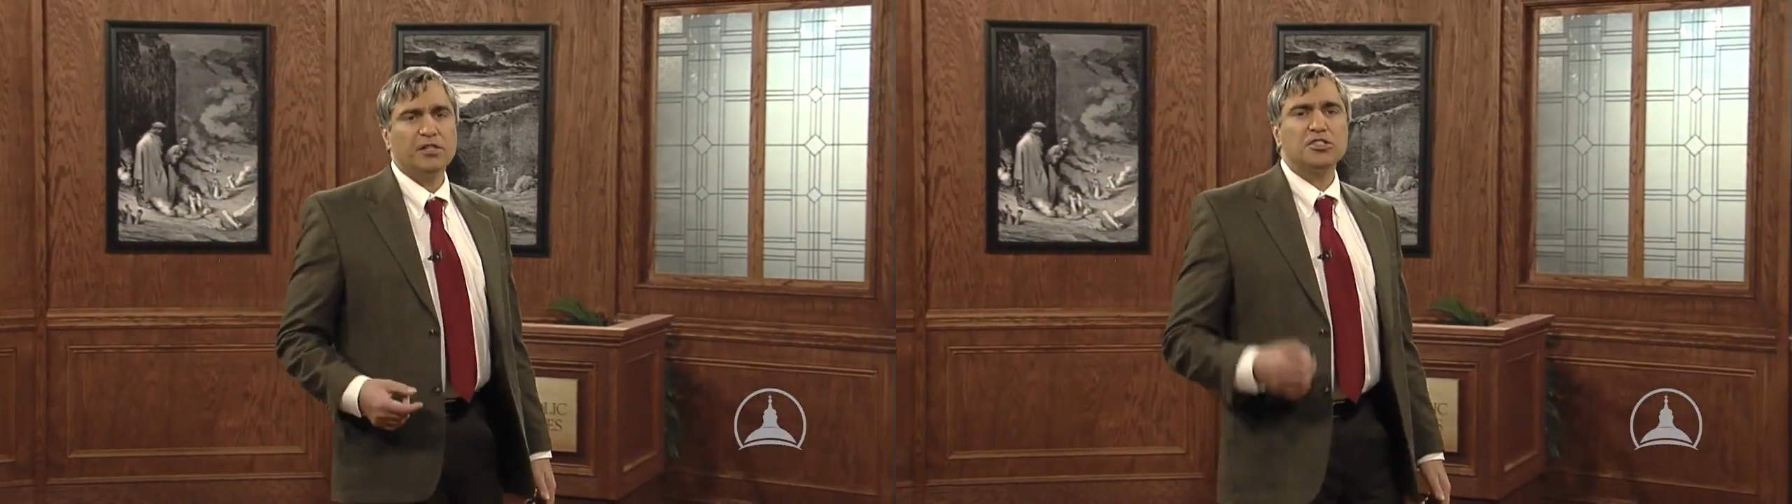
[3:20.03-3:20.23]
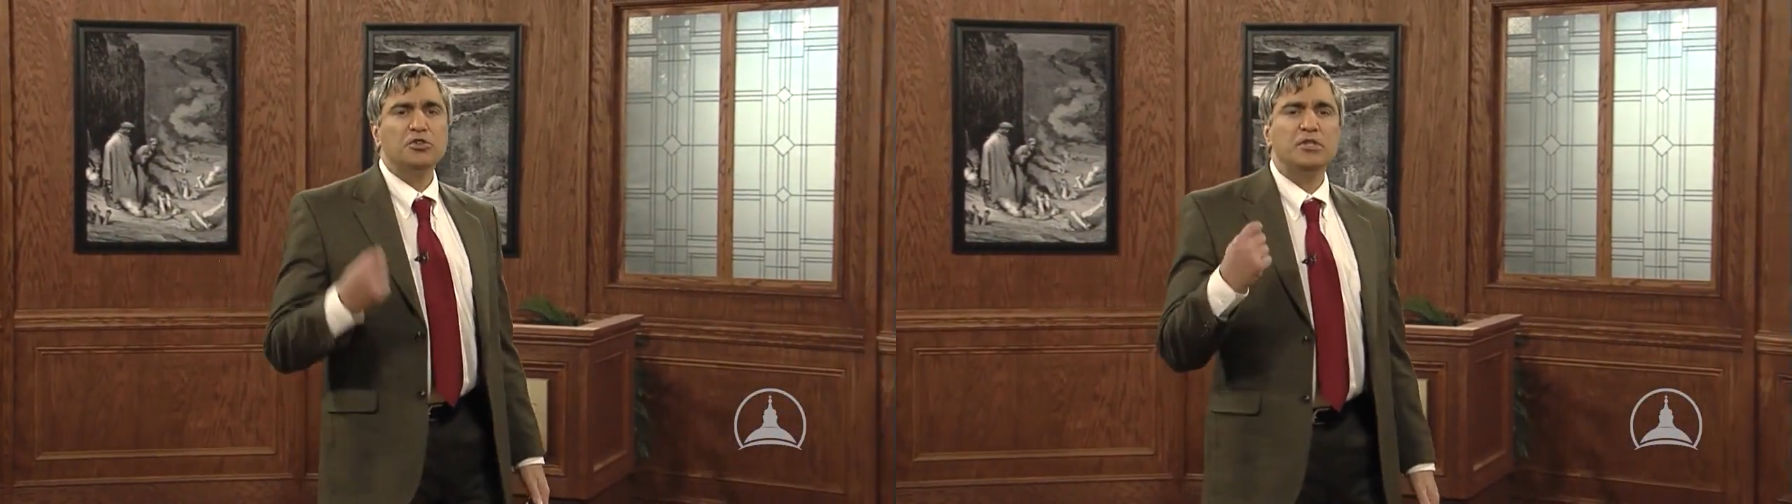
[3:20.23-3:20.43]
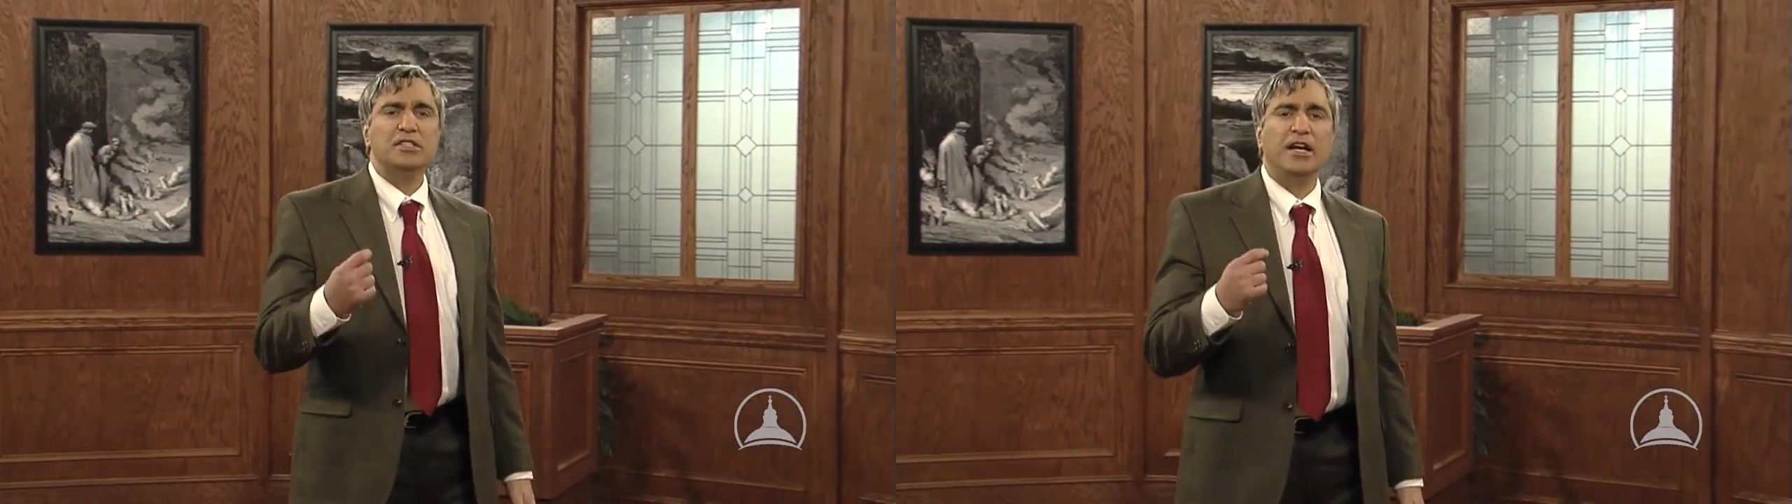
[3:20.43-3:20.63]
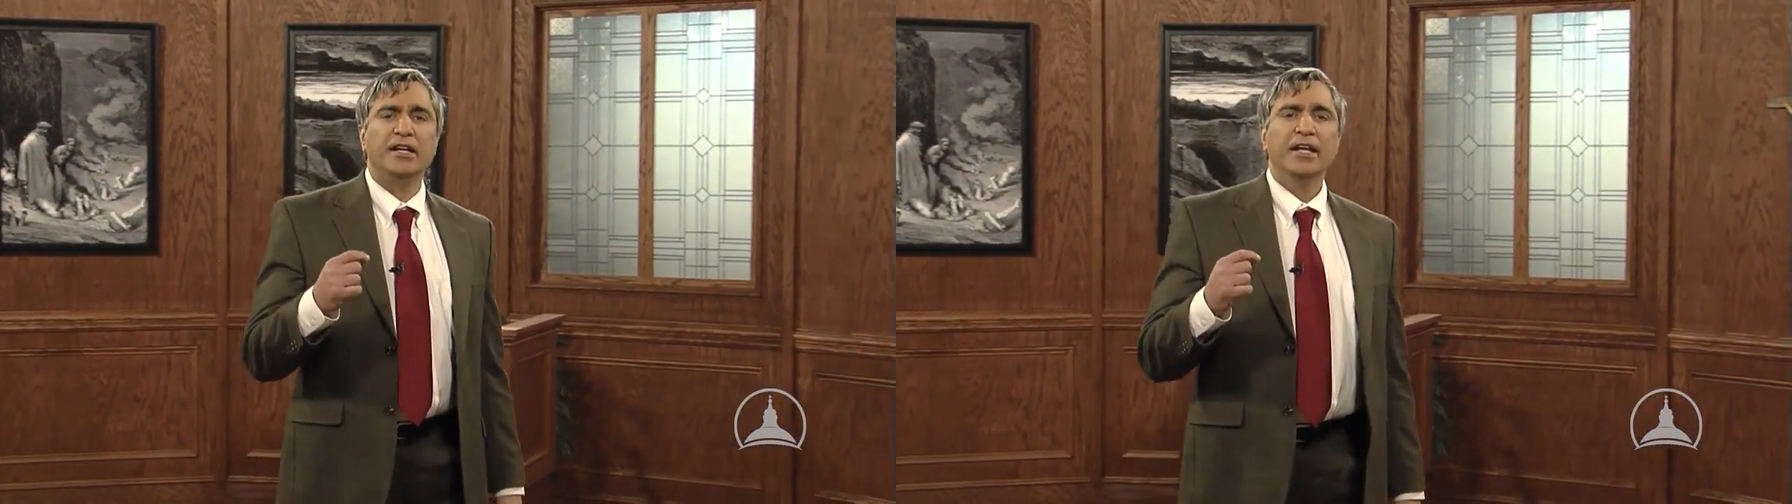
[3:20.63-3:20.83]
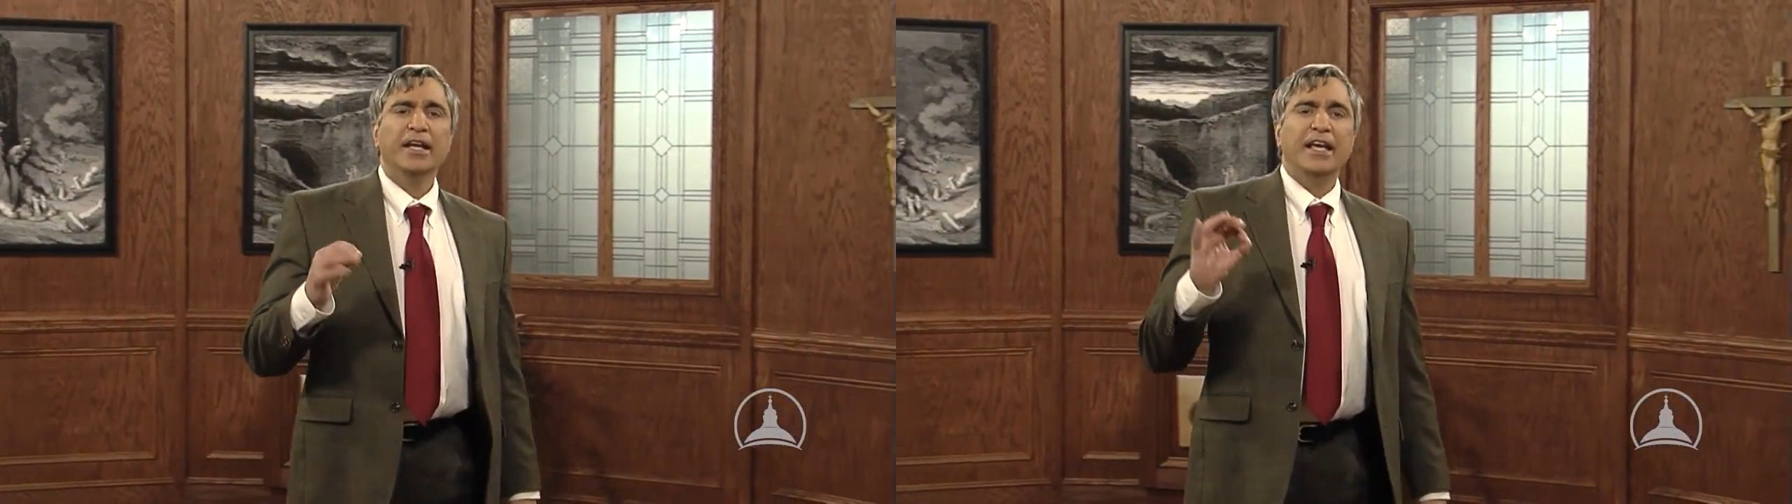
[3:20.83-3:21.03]
bit, the
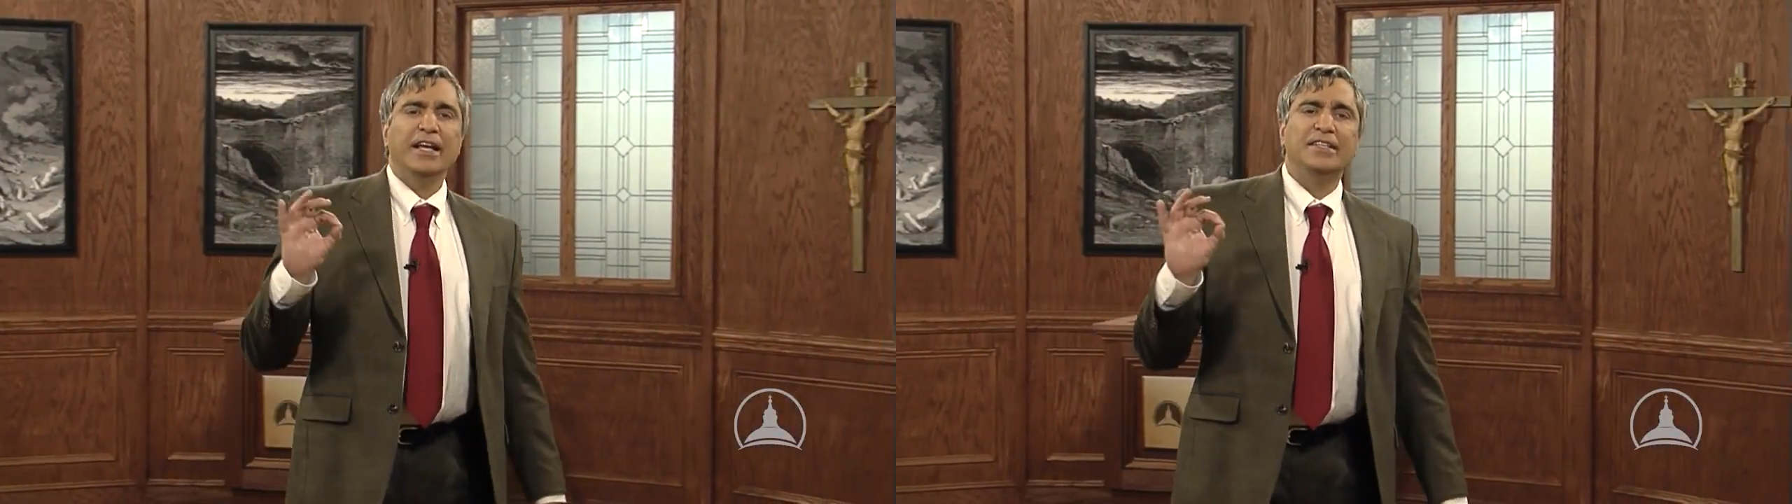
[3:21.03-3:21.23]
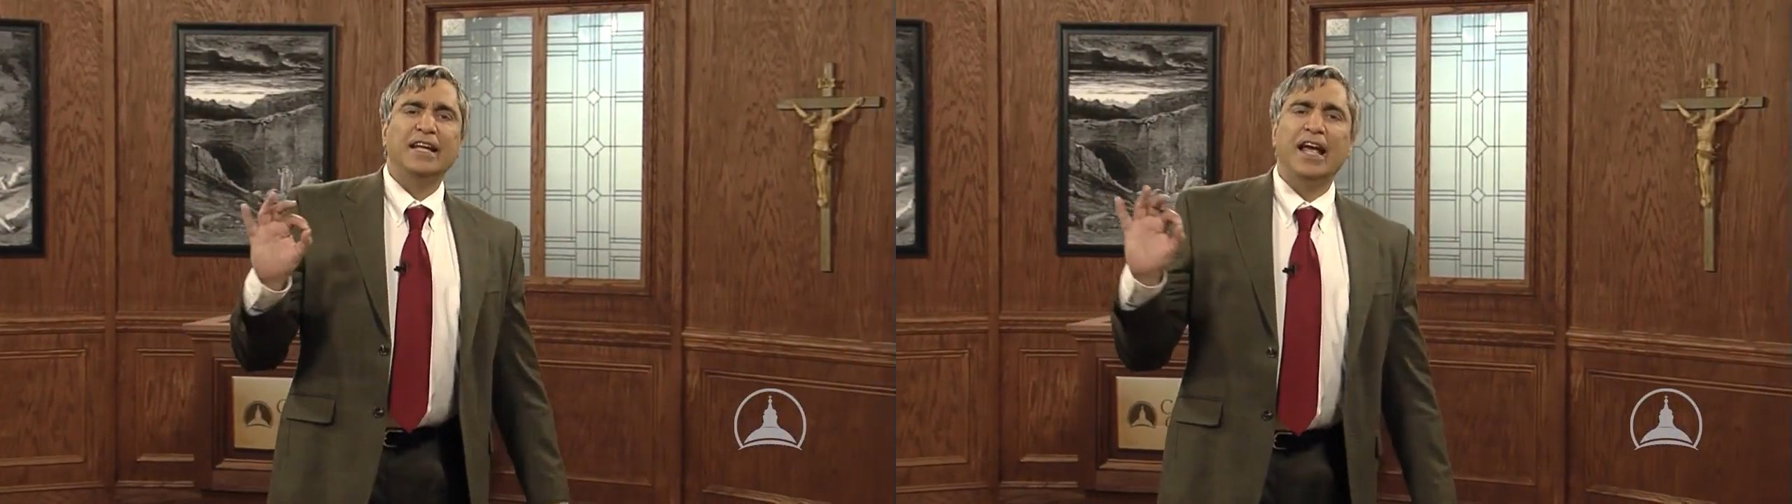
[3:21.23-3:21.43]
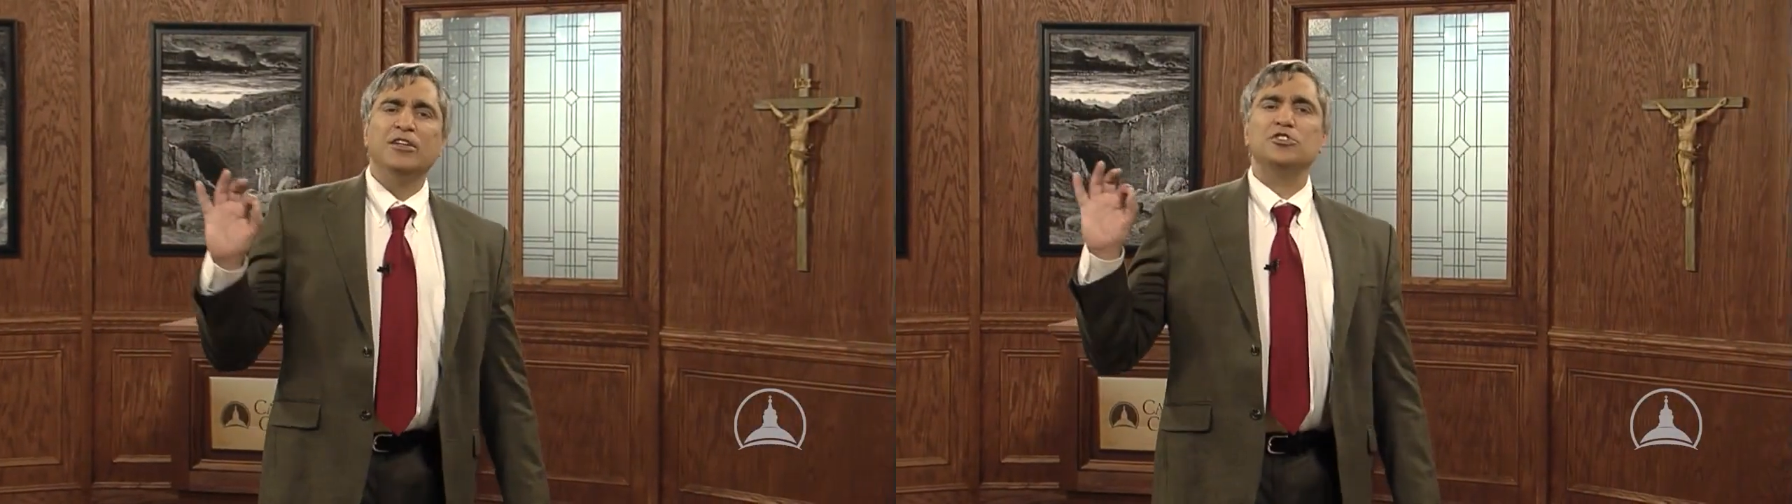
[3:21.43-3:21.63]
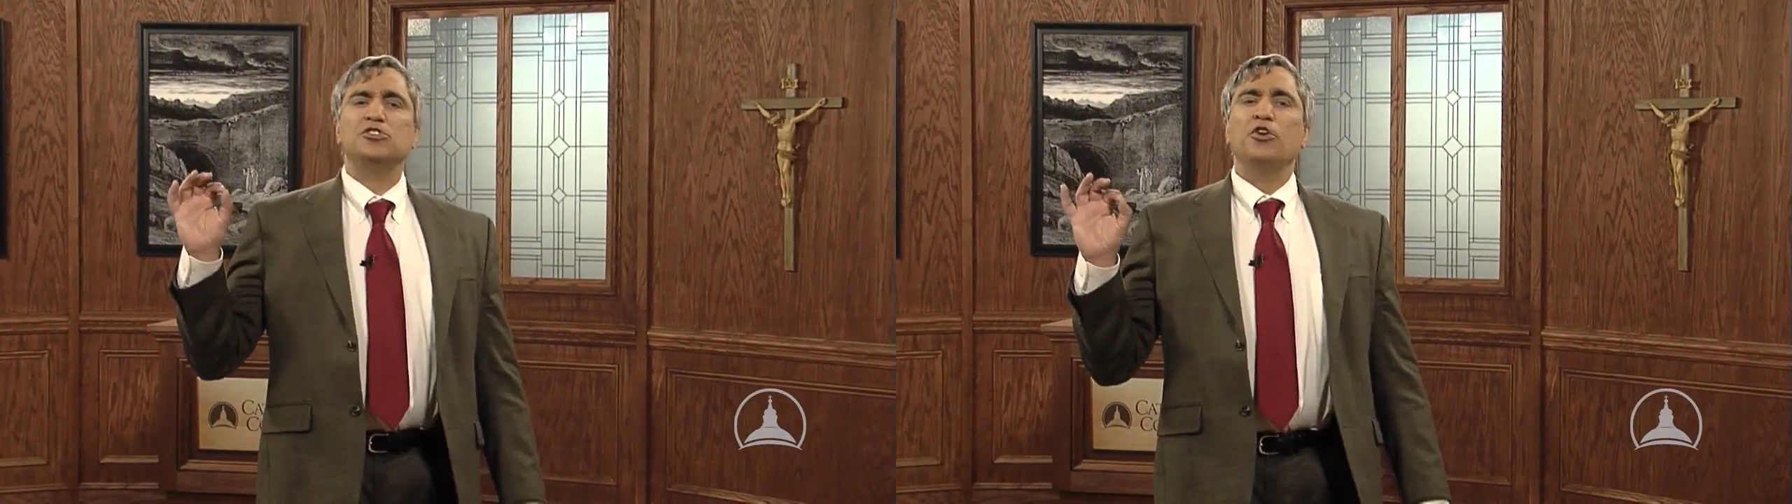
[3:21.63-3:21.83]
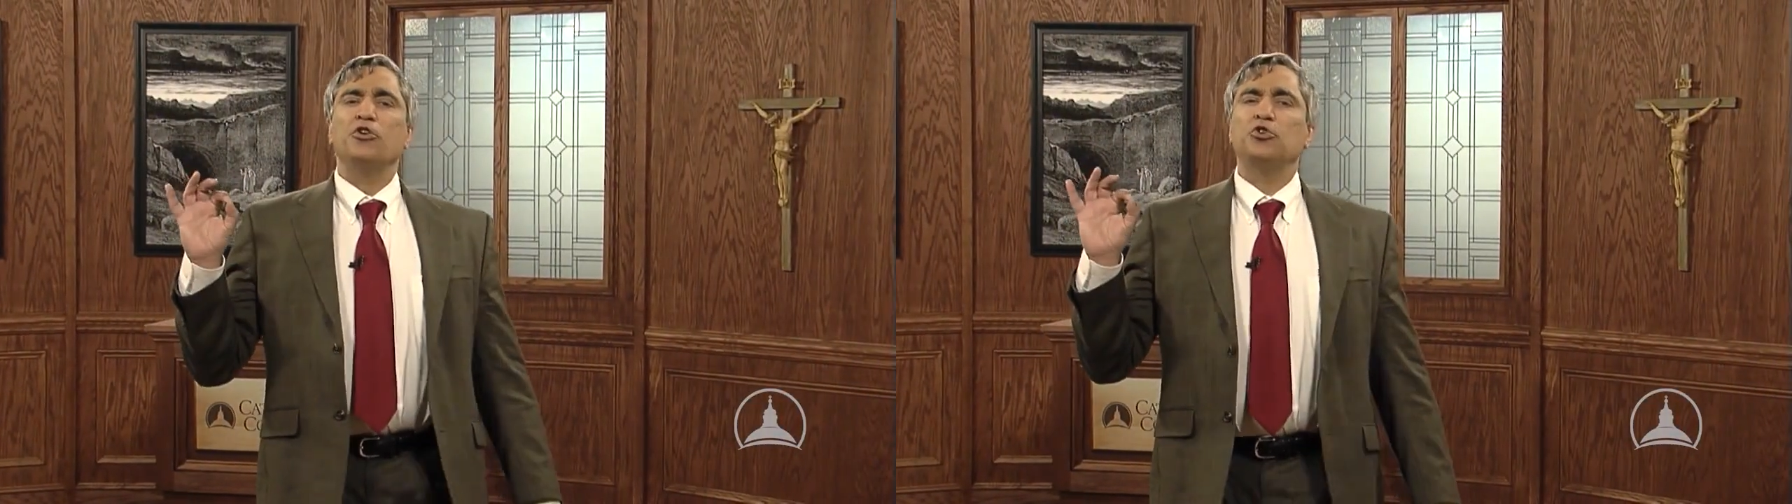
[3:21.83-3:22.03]
suicide
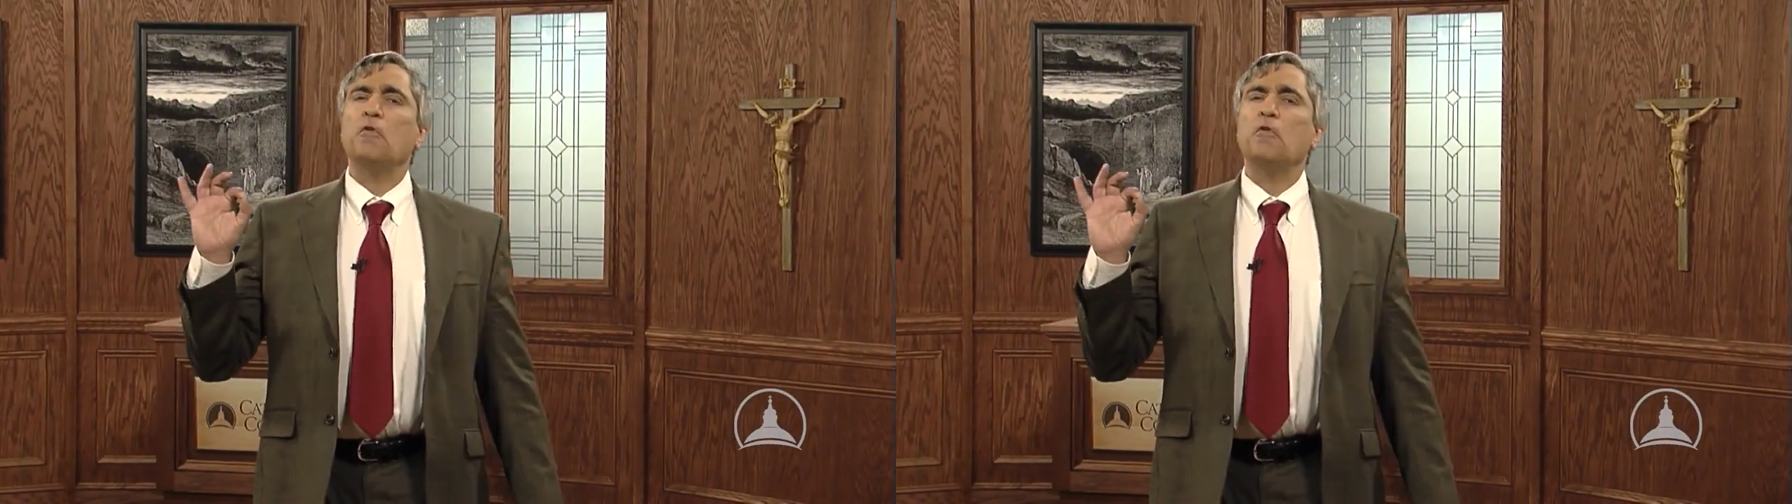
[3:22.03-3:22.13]
intends